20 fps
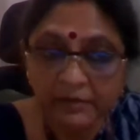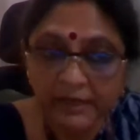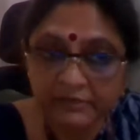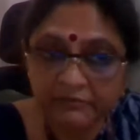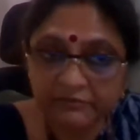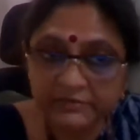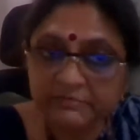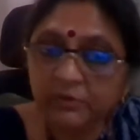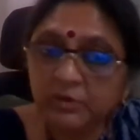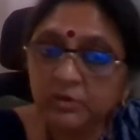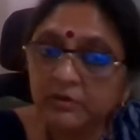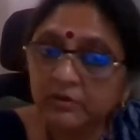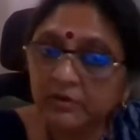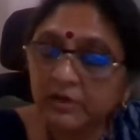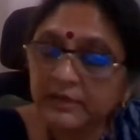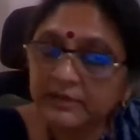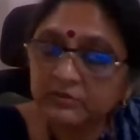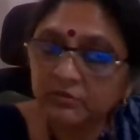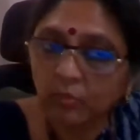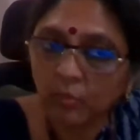It was more or
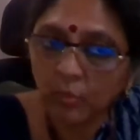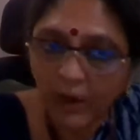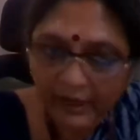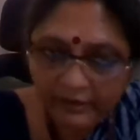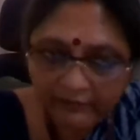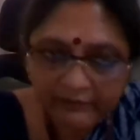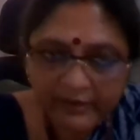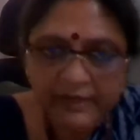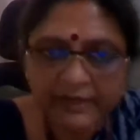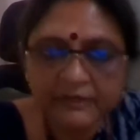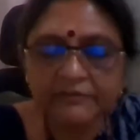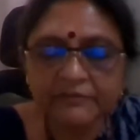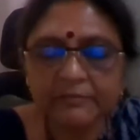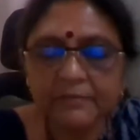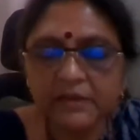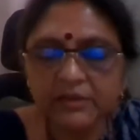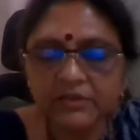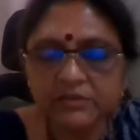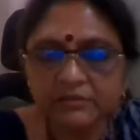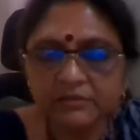less one-way
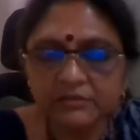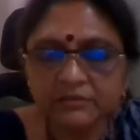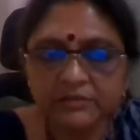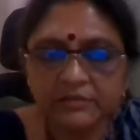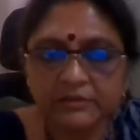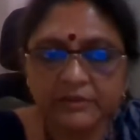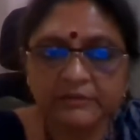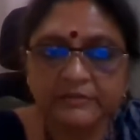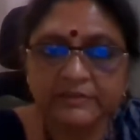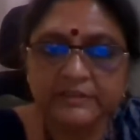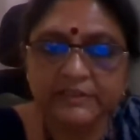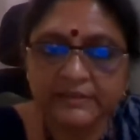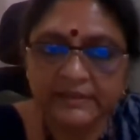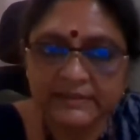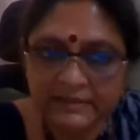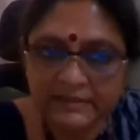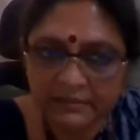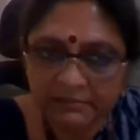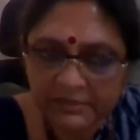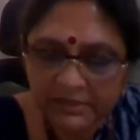information, so there was a
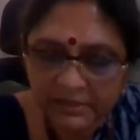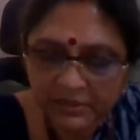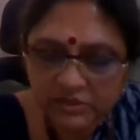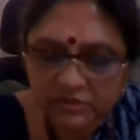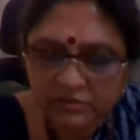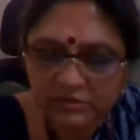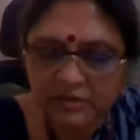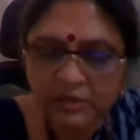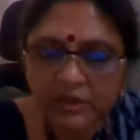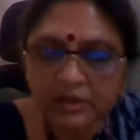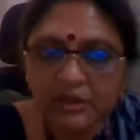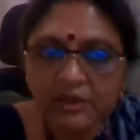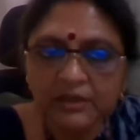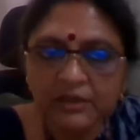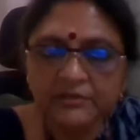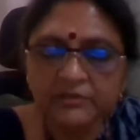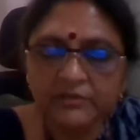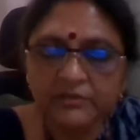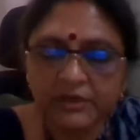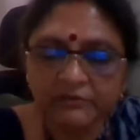dissemination.
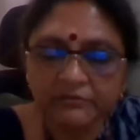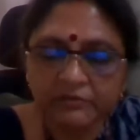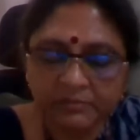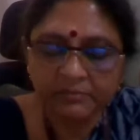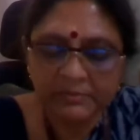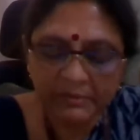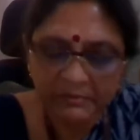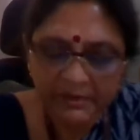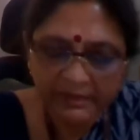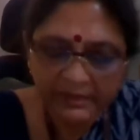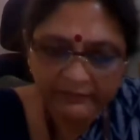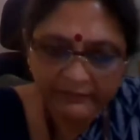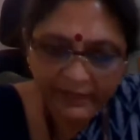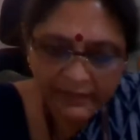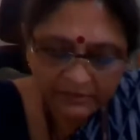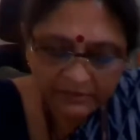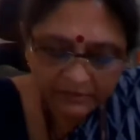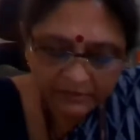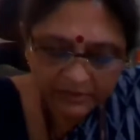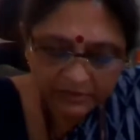So it be made
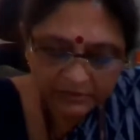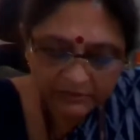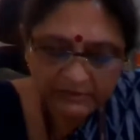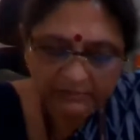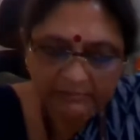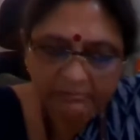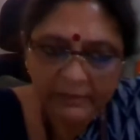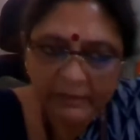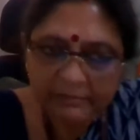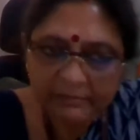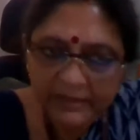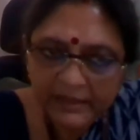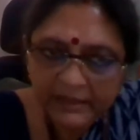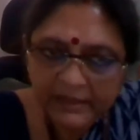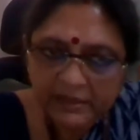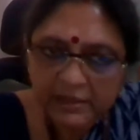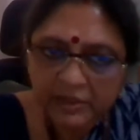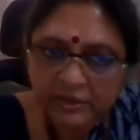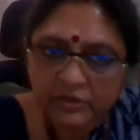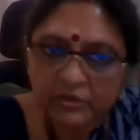available to the
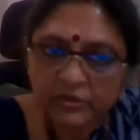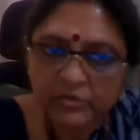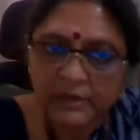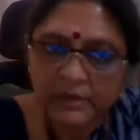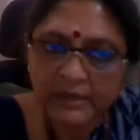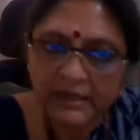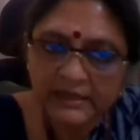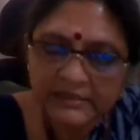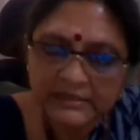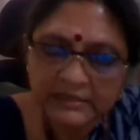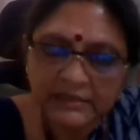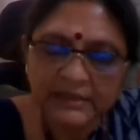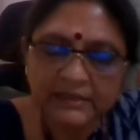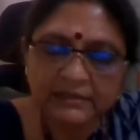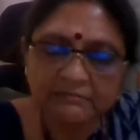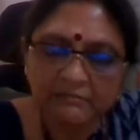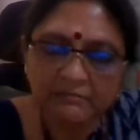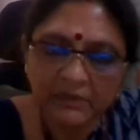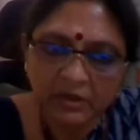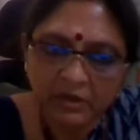public through
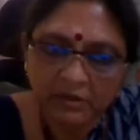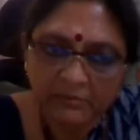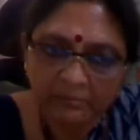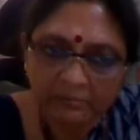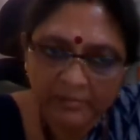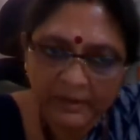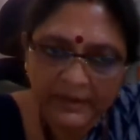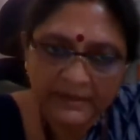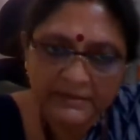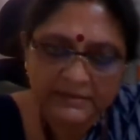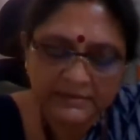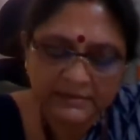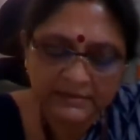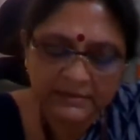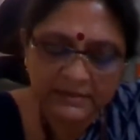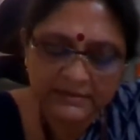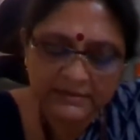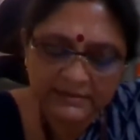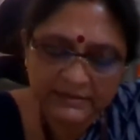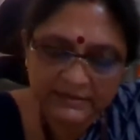internet-based
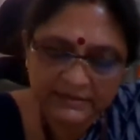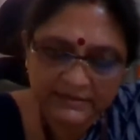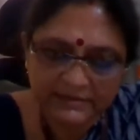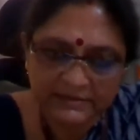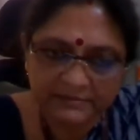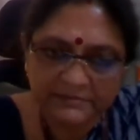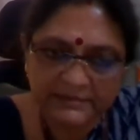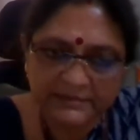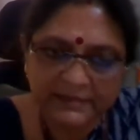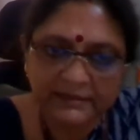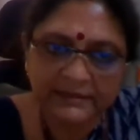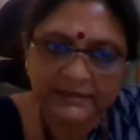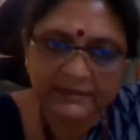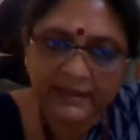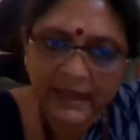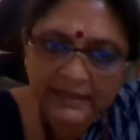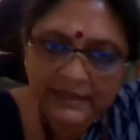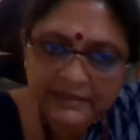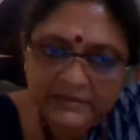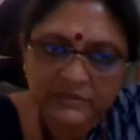systems. And
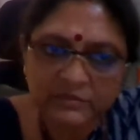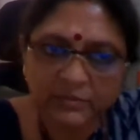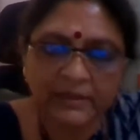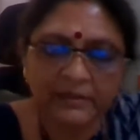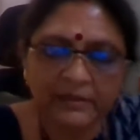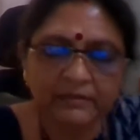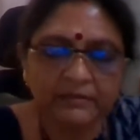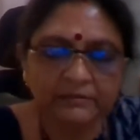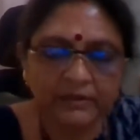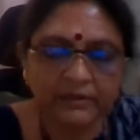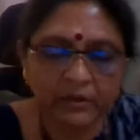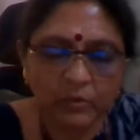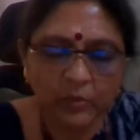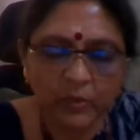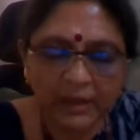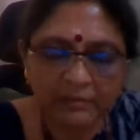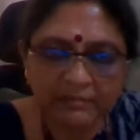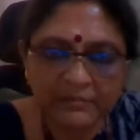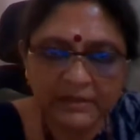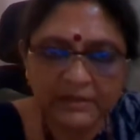that's when the
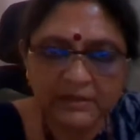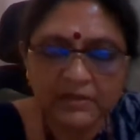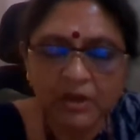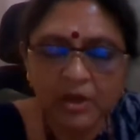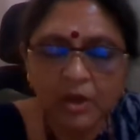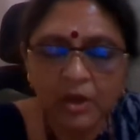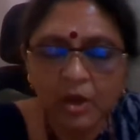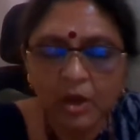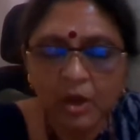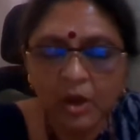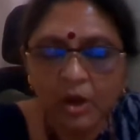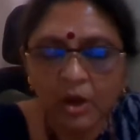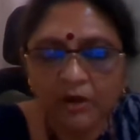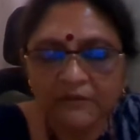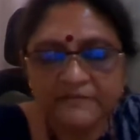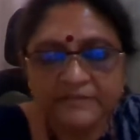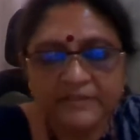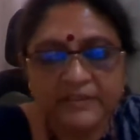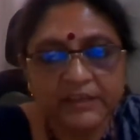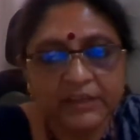requirement
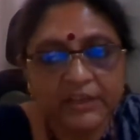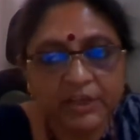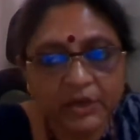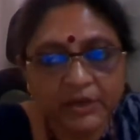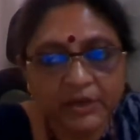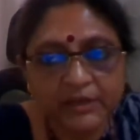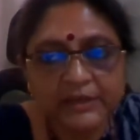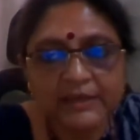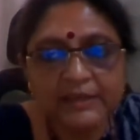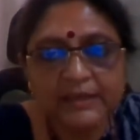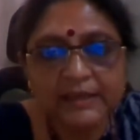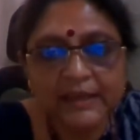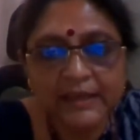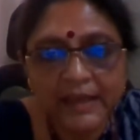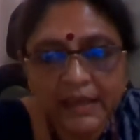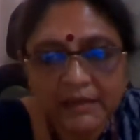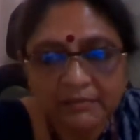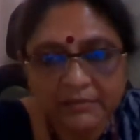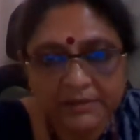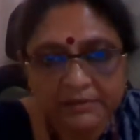of security
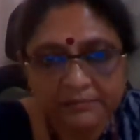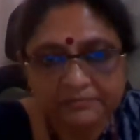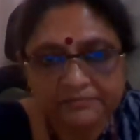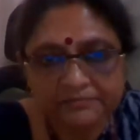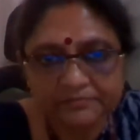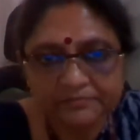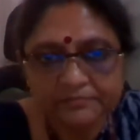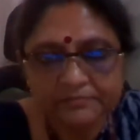came in.